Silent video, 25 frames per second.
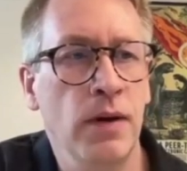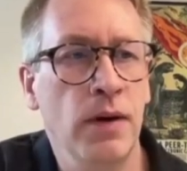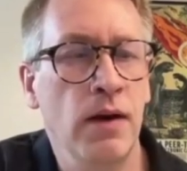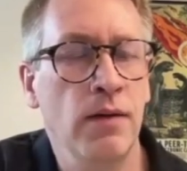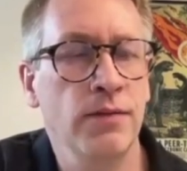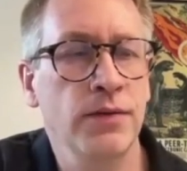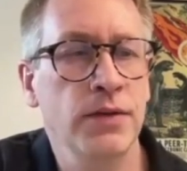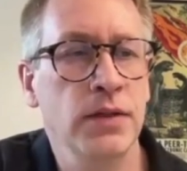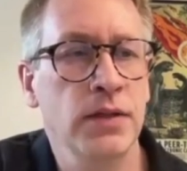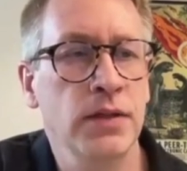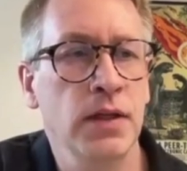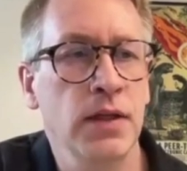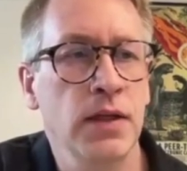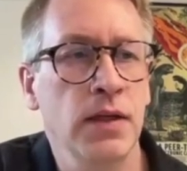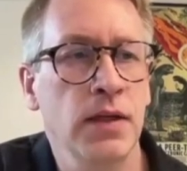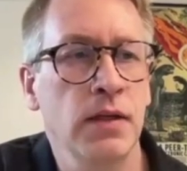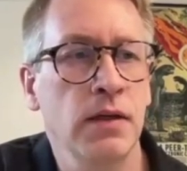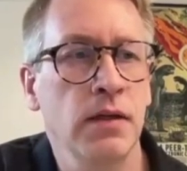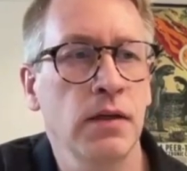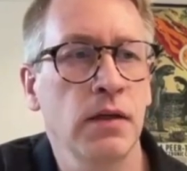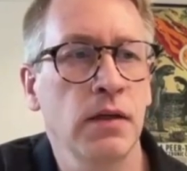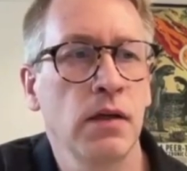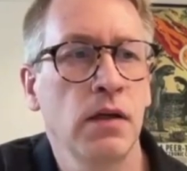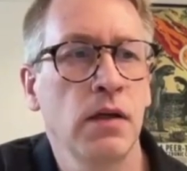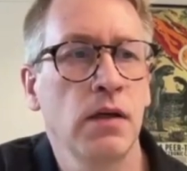I've
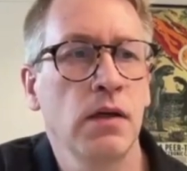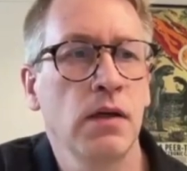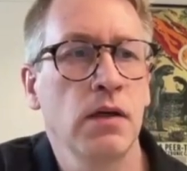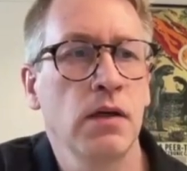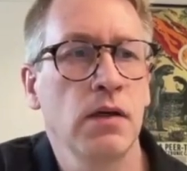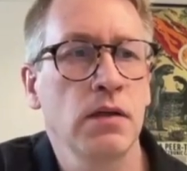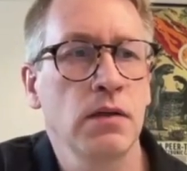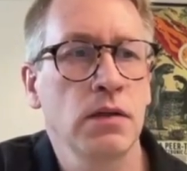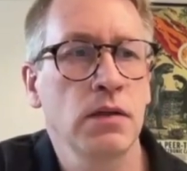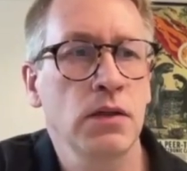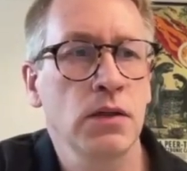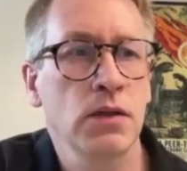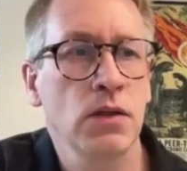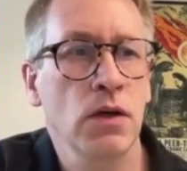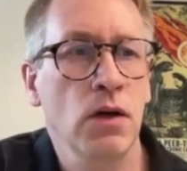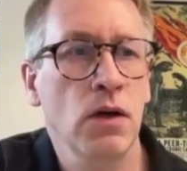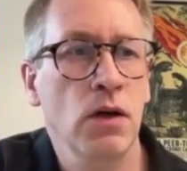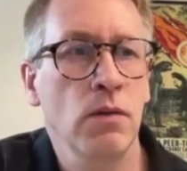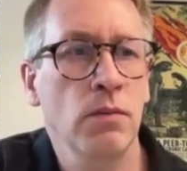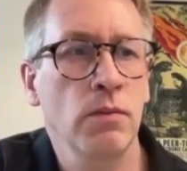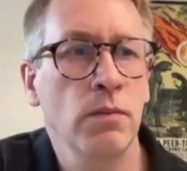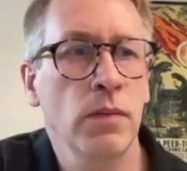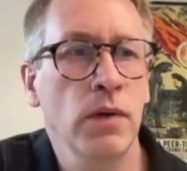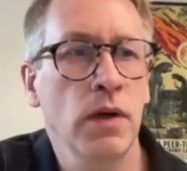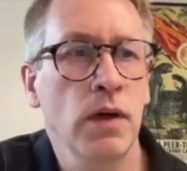seen
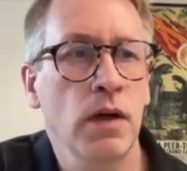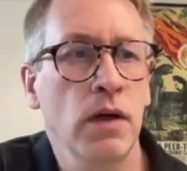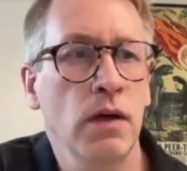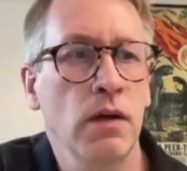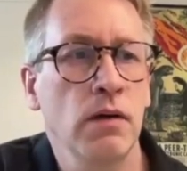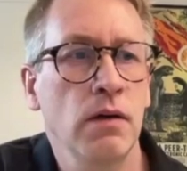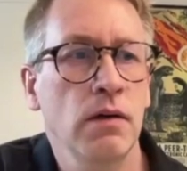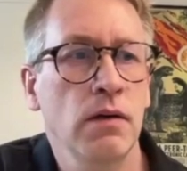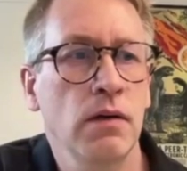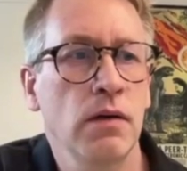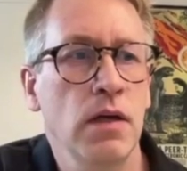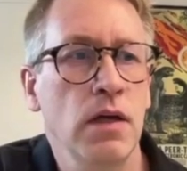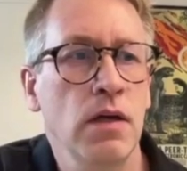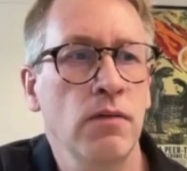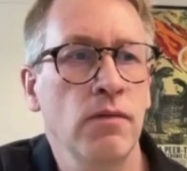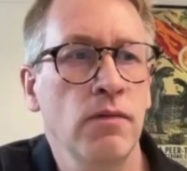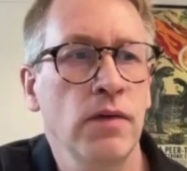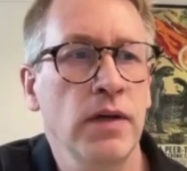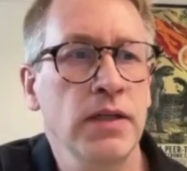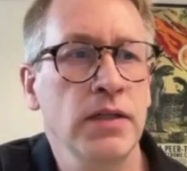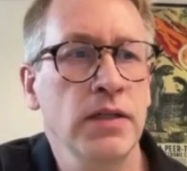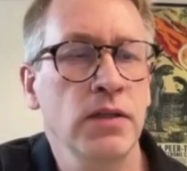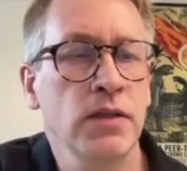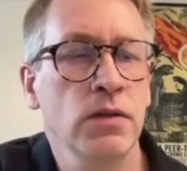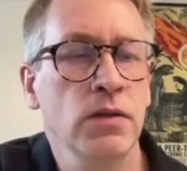some uh,
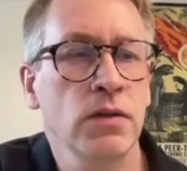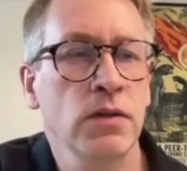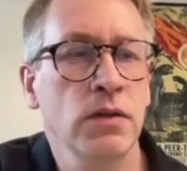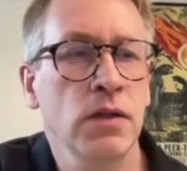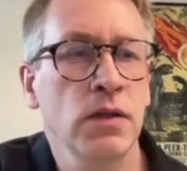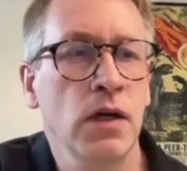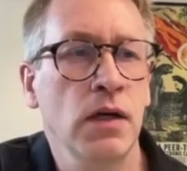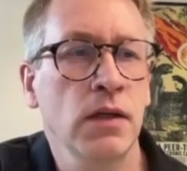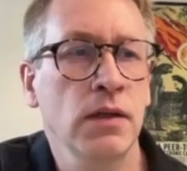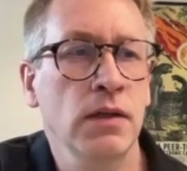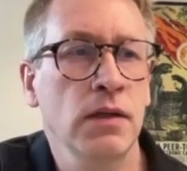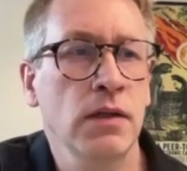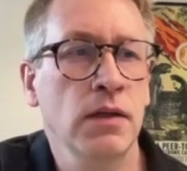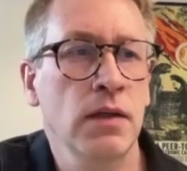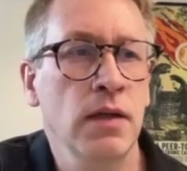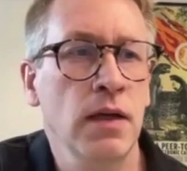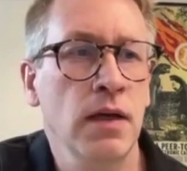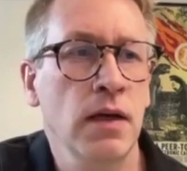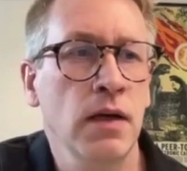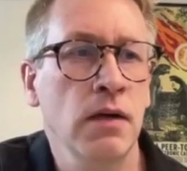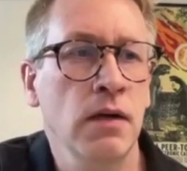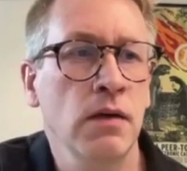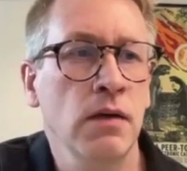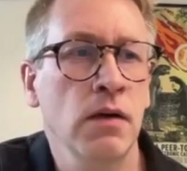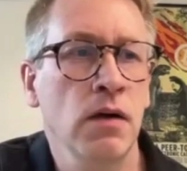investors out
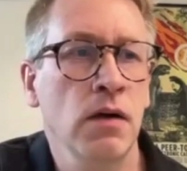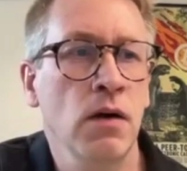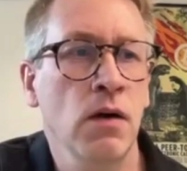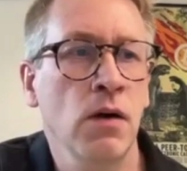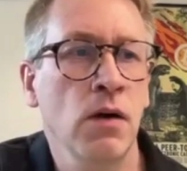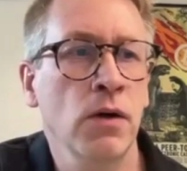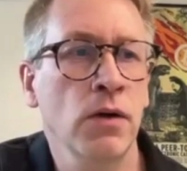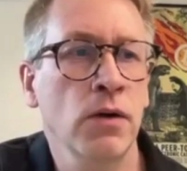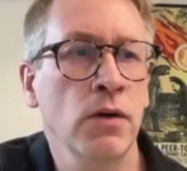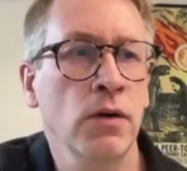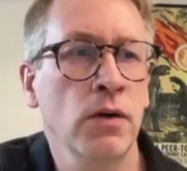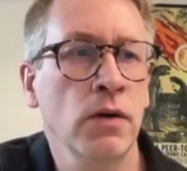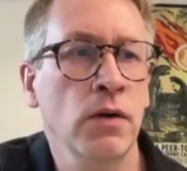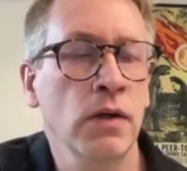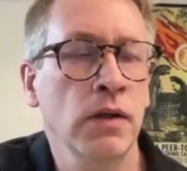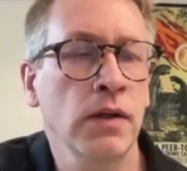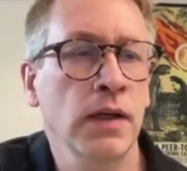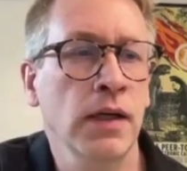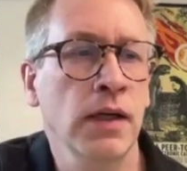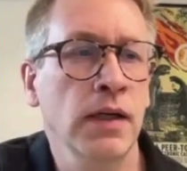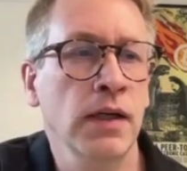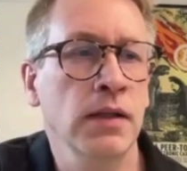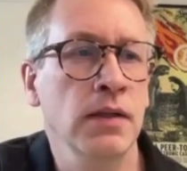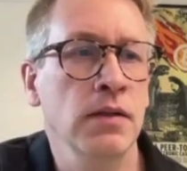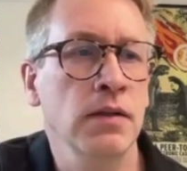there arguing
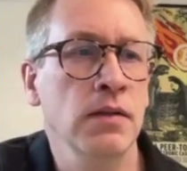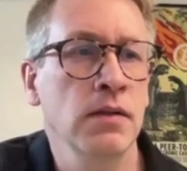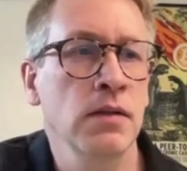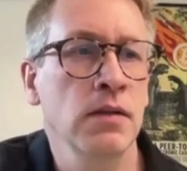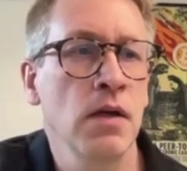that